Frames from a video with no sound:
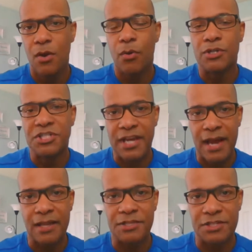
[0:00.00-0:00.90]
or
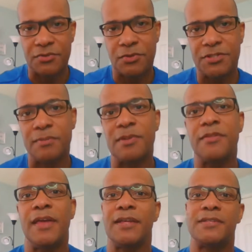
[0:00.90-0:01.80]
challenges on some of the
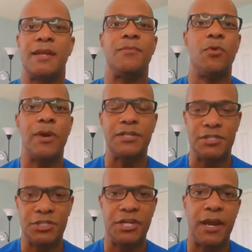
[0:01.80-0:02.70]
things that I'm going
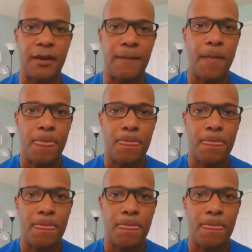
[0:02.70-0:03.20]
to share,